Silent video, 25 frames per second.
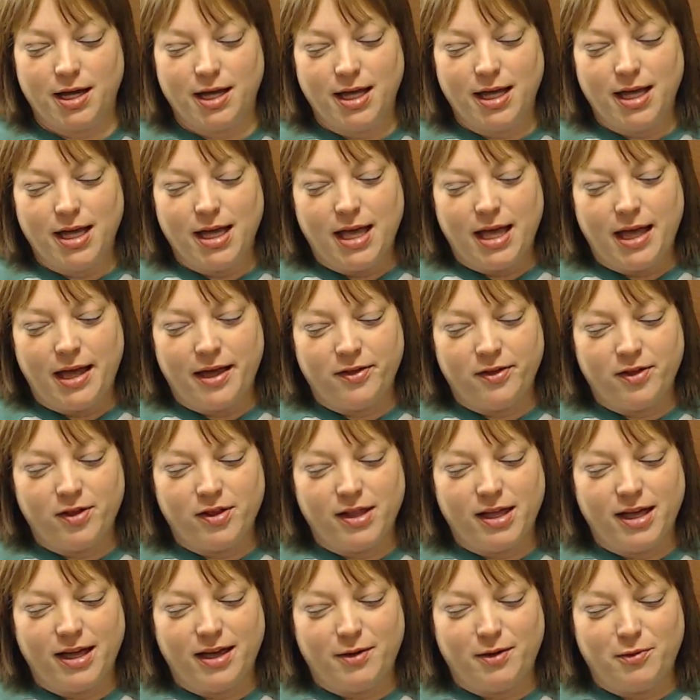And they're
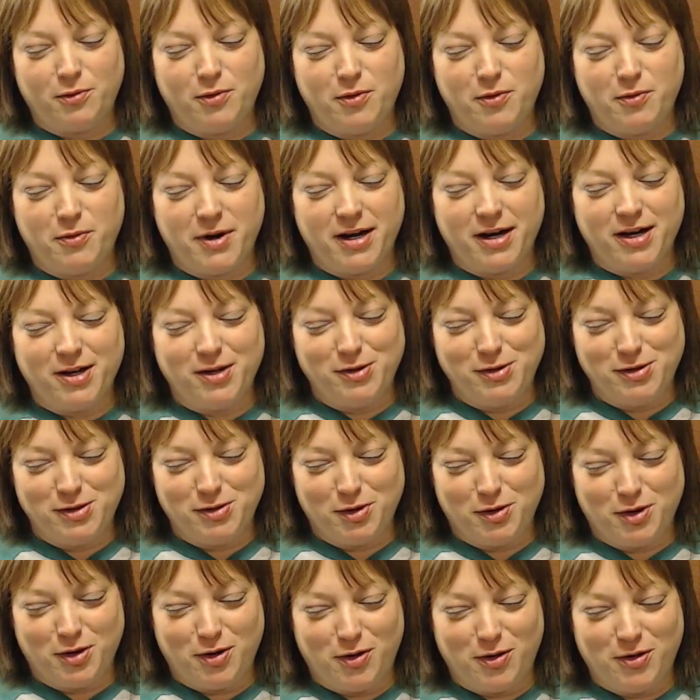like, well, where do you store
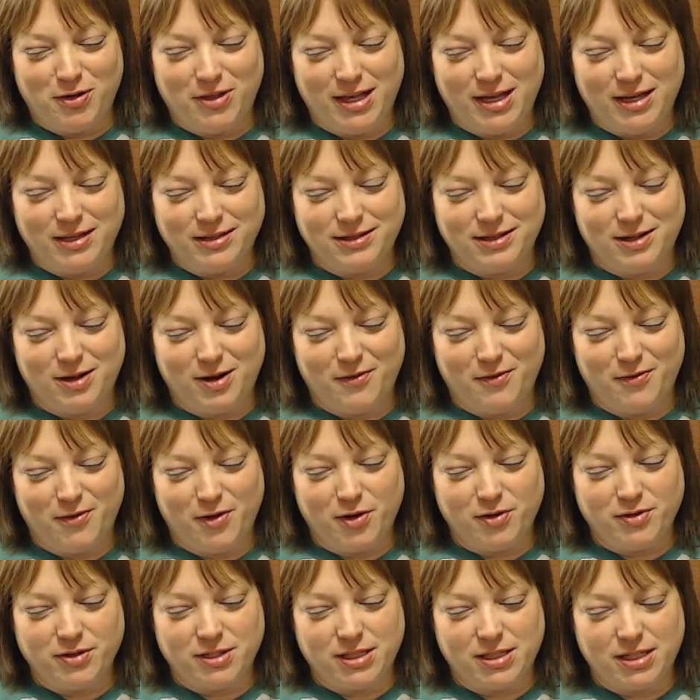cold things that aren't
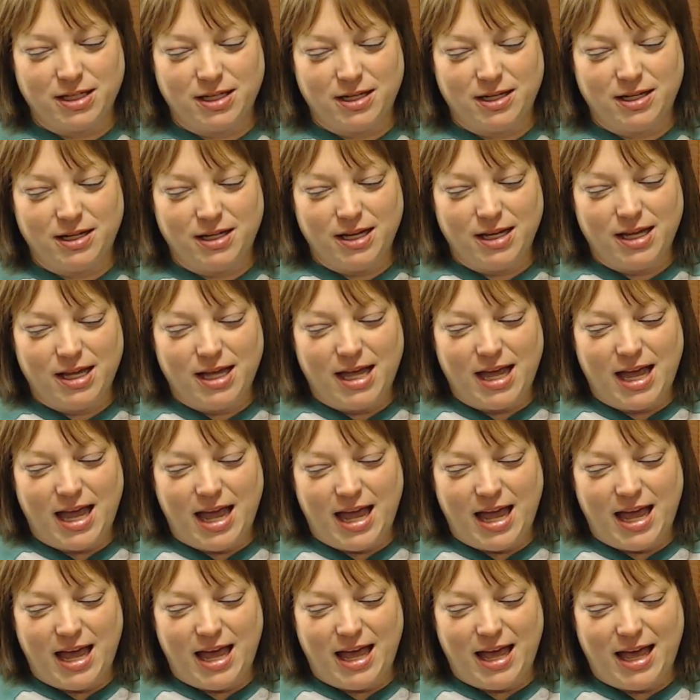frozen?
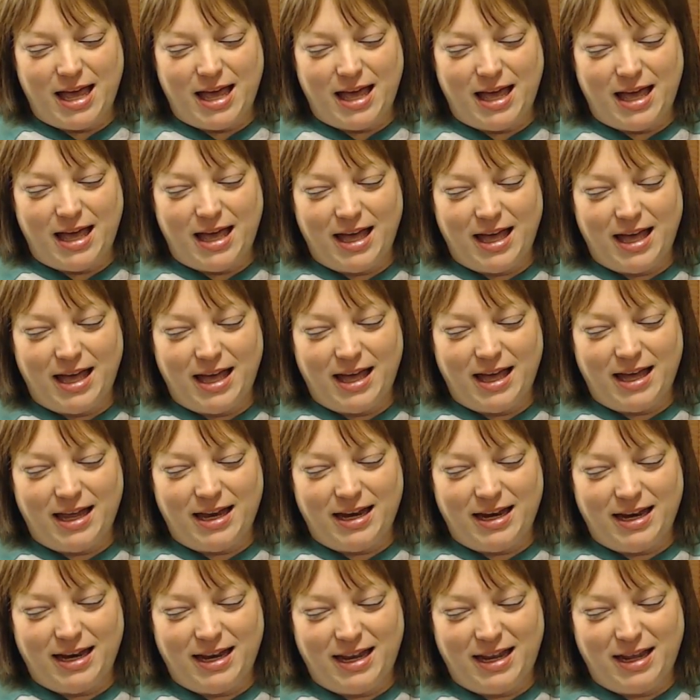And
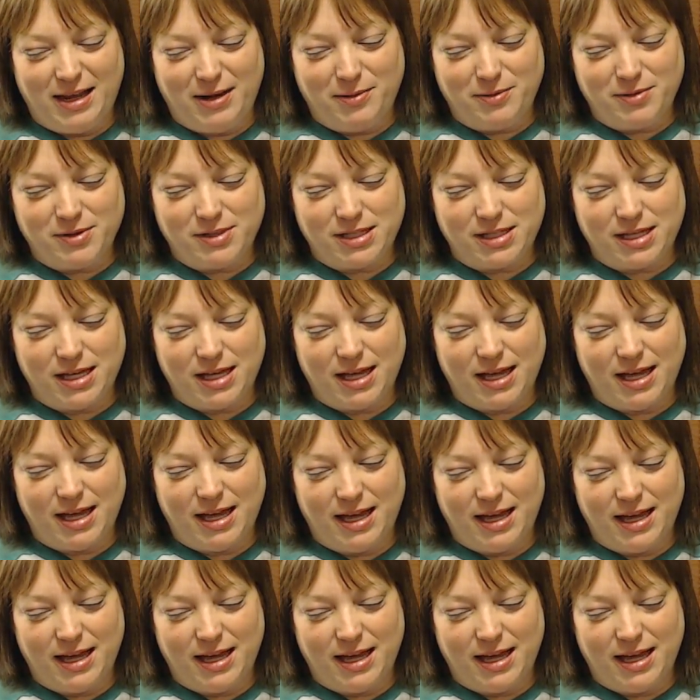he was like,